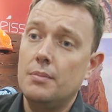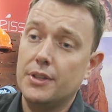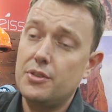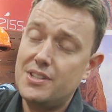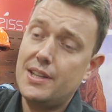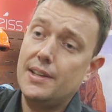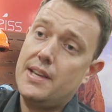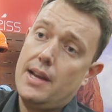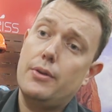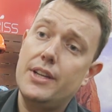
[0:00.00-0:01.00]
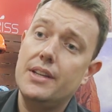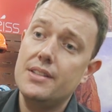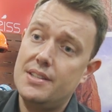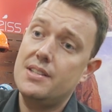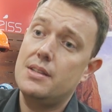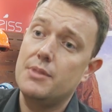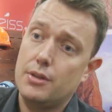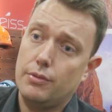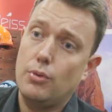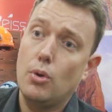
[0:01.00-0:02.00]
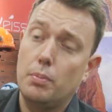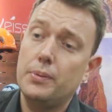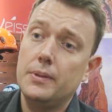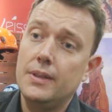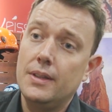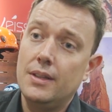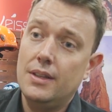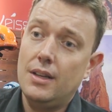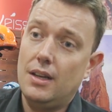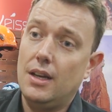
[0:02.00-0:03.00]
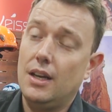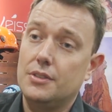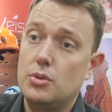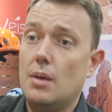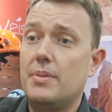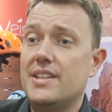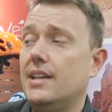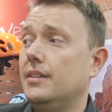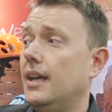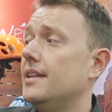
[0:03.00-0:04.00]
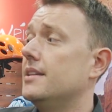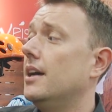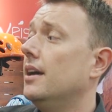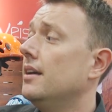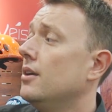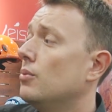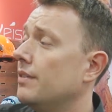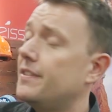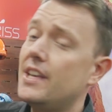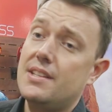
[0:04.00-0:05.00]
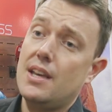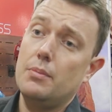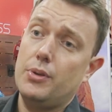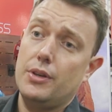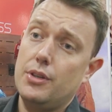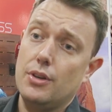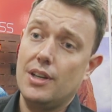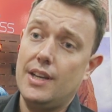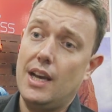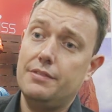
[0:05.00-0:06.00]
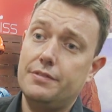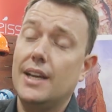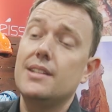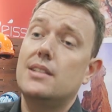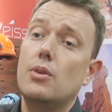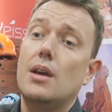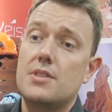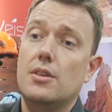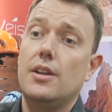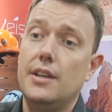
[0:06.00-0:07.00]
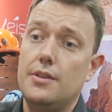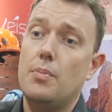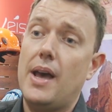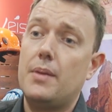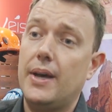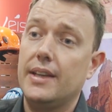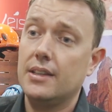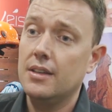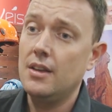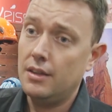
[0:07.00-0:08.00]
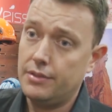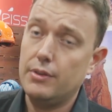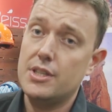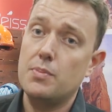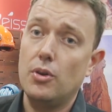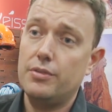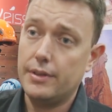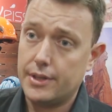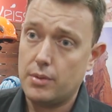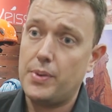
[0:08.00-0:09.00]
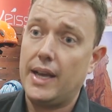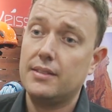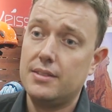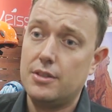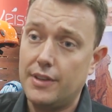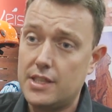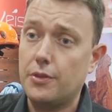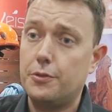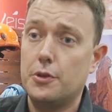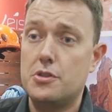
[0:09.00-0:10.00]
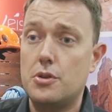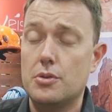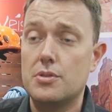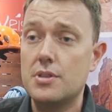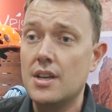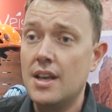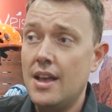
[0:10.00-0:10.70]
But you still carry 60 meters of rope to rappel down. And with the Escaper, you only have 90 grams only in your backpack. Very small, very compact. So that's the first use.